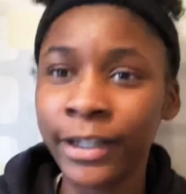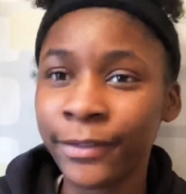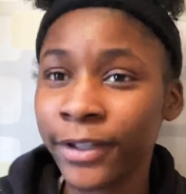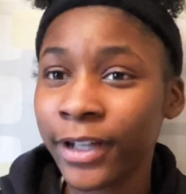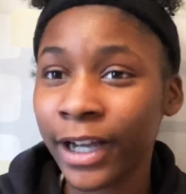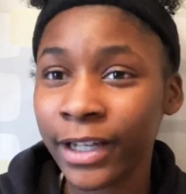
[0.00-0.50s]

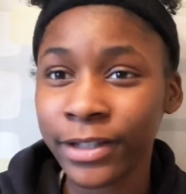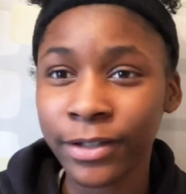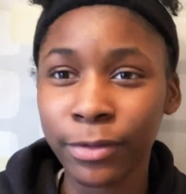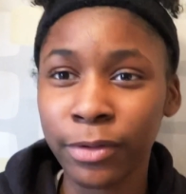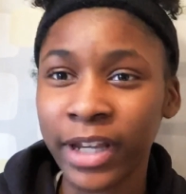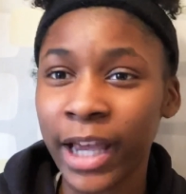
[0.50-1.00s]
you guys
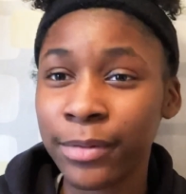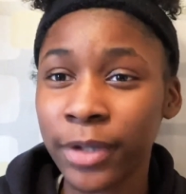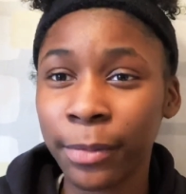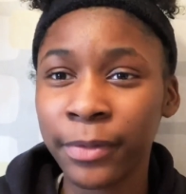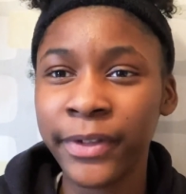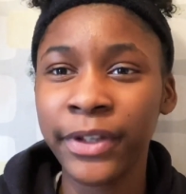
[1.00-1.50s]
kept
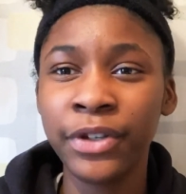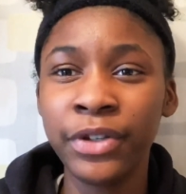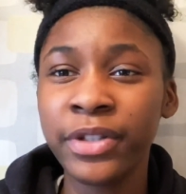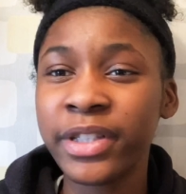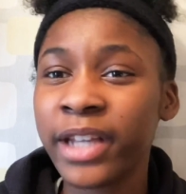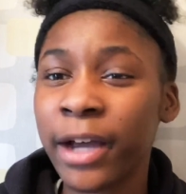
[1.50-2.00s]
up with the
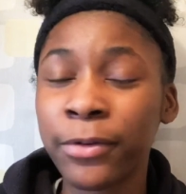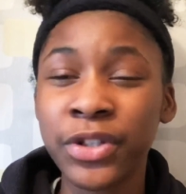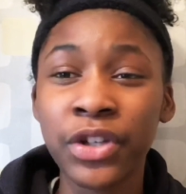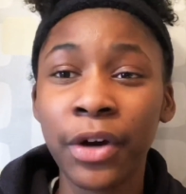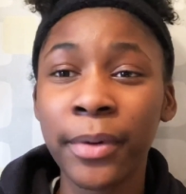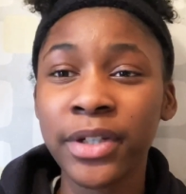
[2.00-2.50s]
news, there was
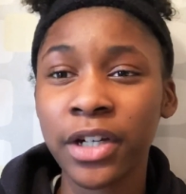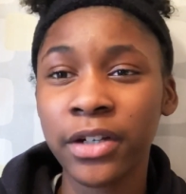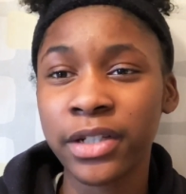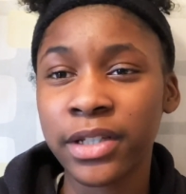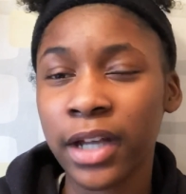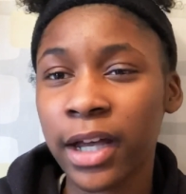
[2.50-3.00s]
so much
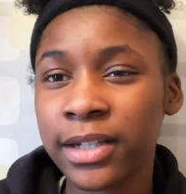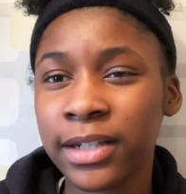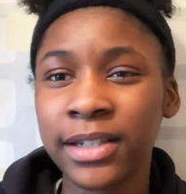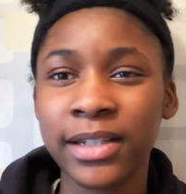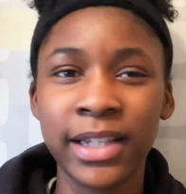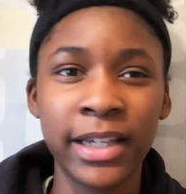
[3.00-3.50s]

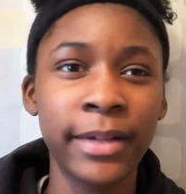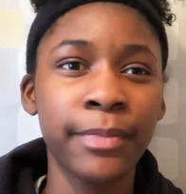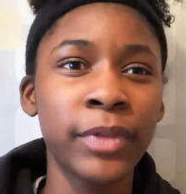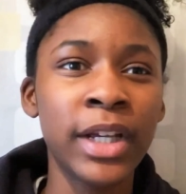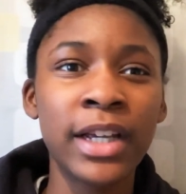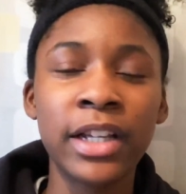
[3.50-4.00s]
uncertainty.
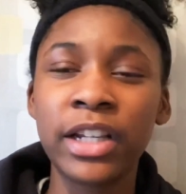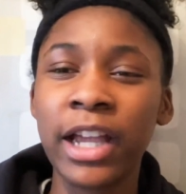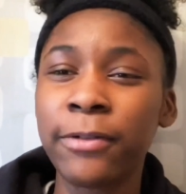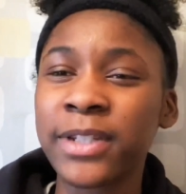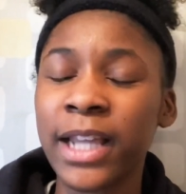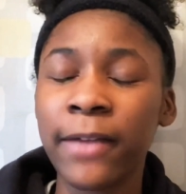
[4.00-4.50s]
They
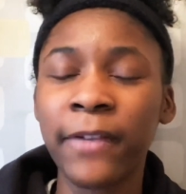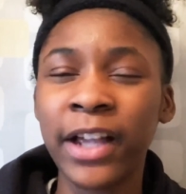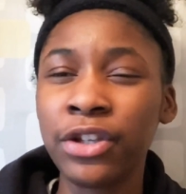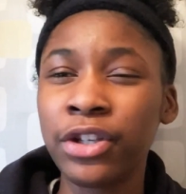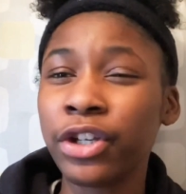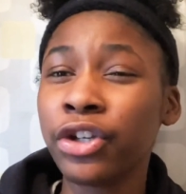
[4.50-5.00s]
were saying that you
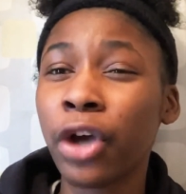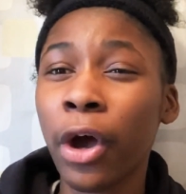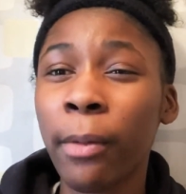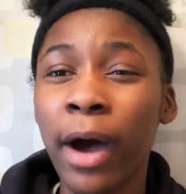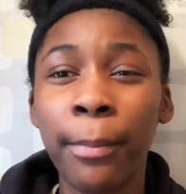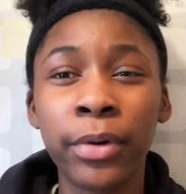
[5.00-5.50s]
can go
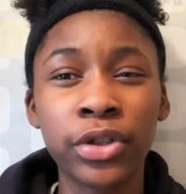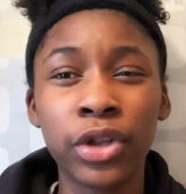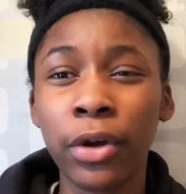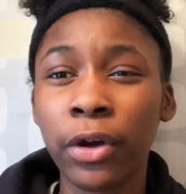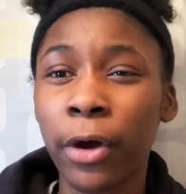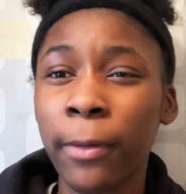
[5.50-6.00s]
out but
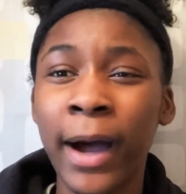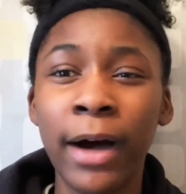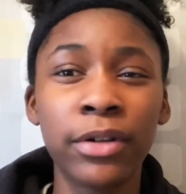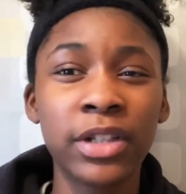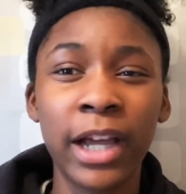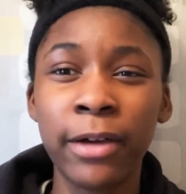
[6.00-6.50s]
don't go
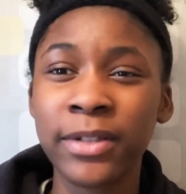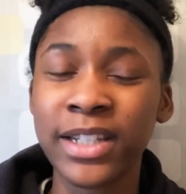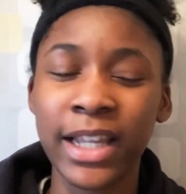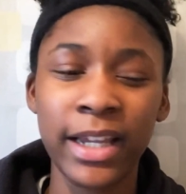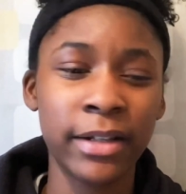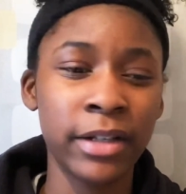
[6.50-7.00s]
out. They were
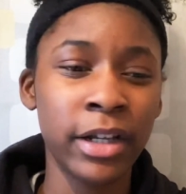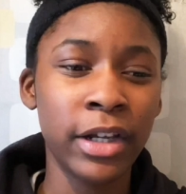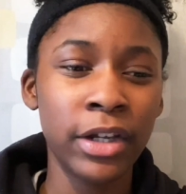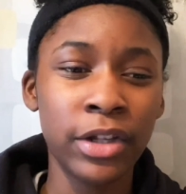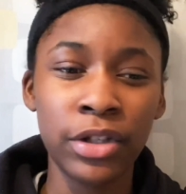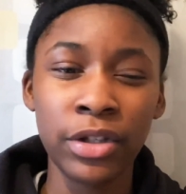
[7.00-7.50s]
saying
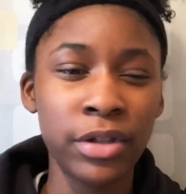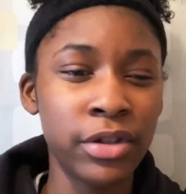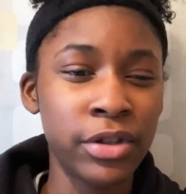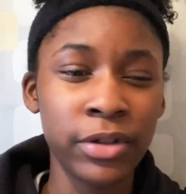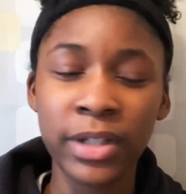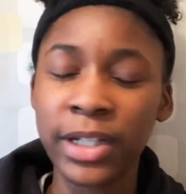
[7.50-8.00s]

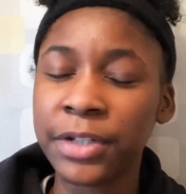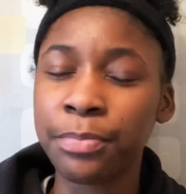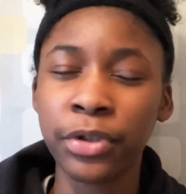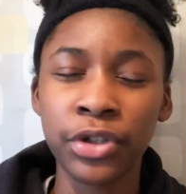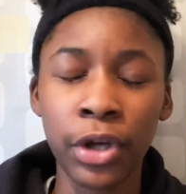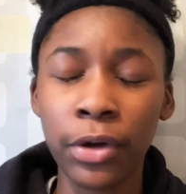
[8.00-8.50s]
do this
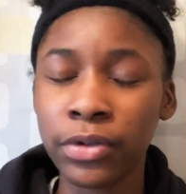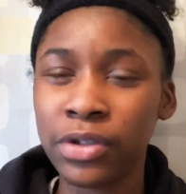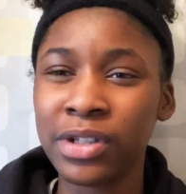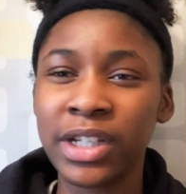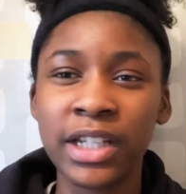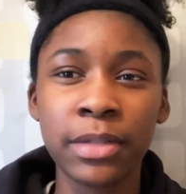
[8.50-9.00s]
but don't do
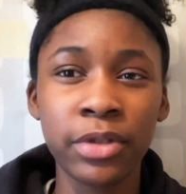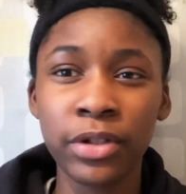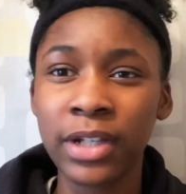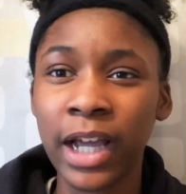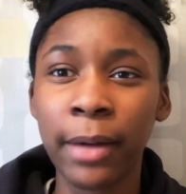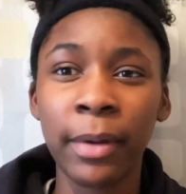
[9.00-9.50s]
this, do
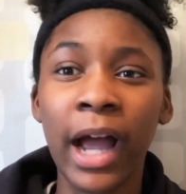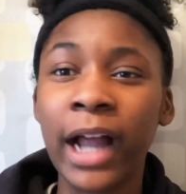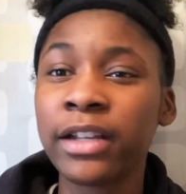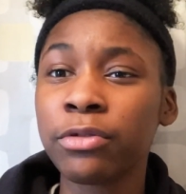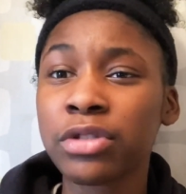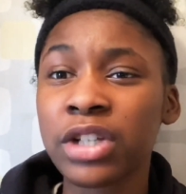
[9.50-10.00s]
that, and
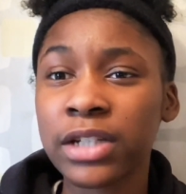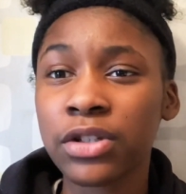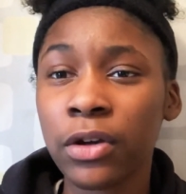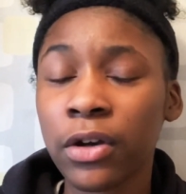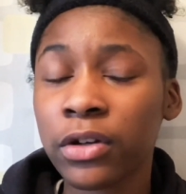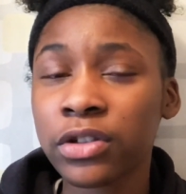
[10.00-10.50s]
it was just so
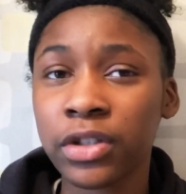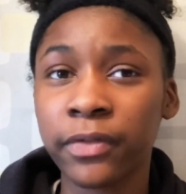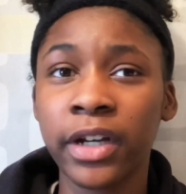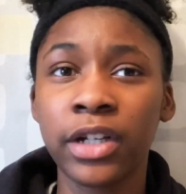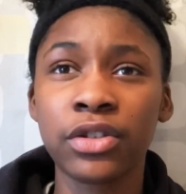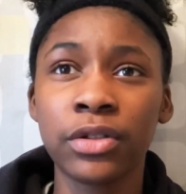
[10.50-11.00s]

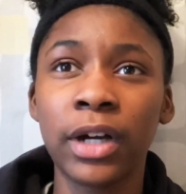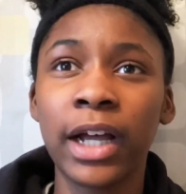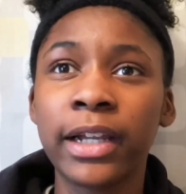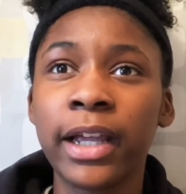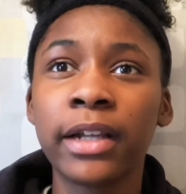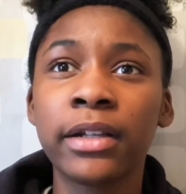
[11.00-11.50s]
controversial. And
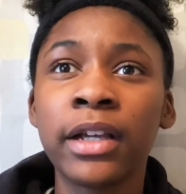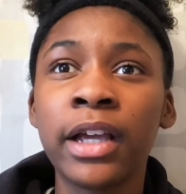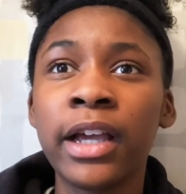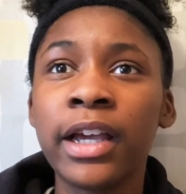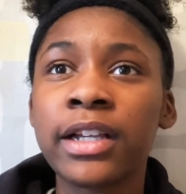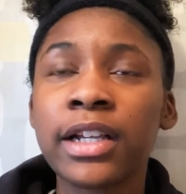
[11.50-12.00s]
then
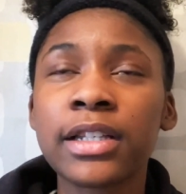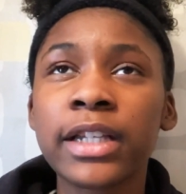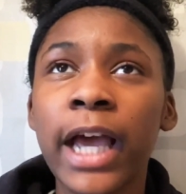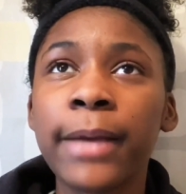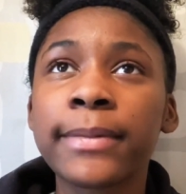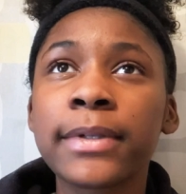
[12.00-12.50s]
it just
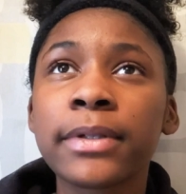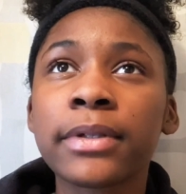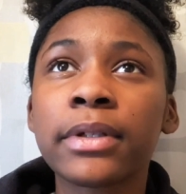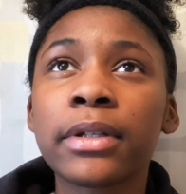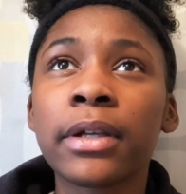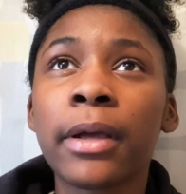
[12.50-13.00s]
kept
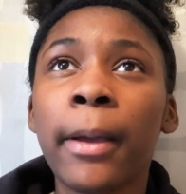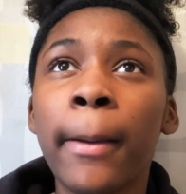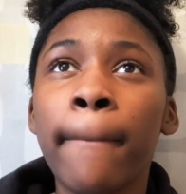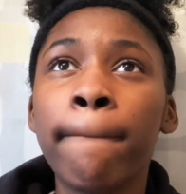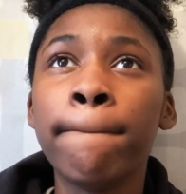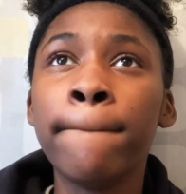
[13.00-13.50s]

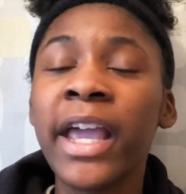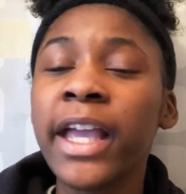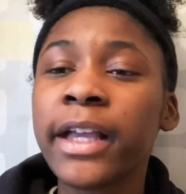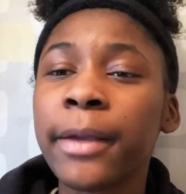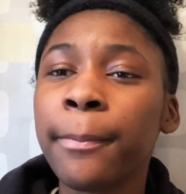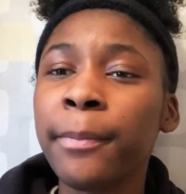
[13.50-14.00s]

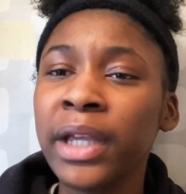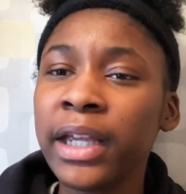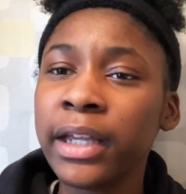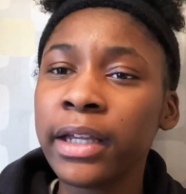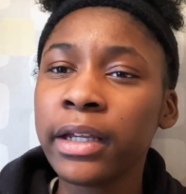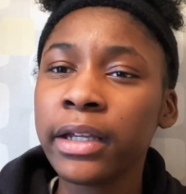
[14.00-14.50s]
making
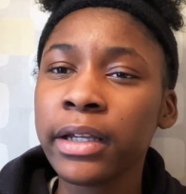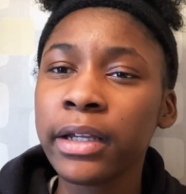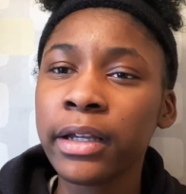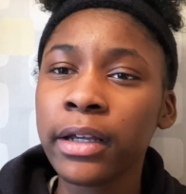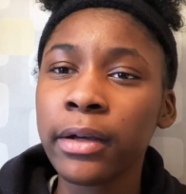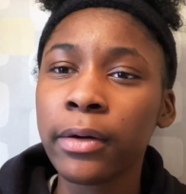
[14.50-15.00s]
me
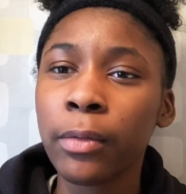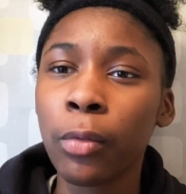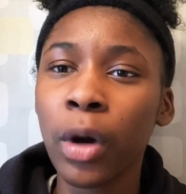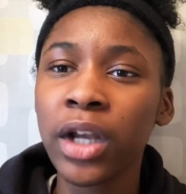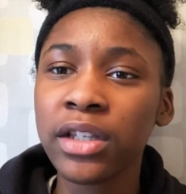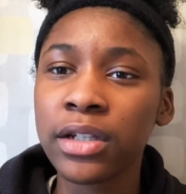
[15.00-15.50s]

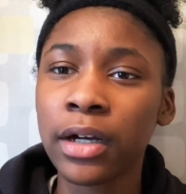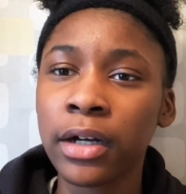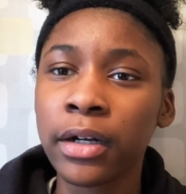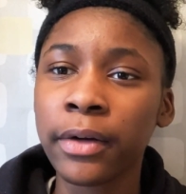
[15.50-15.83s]
wonder,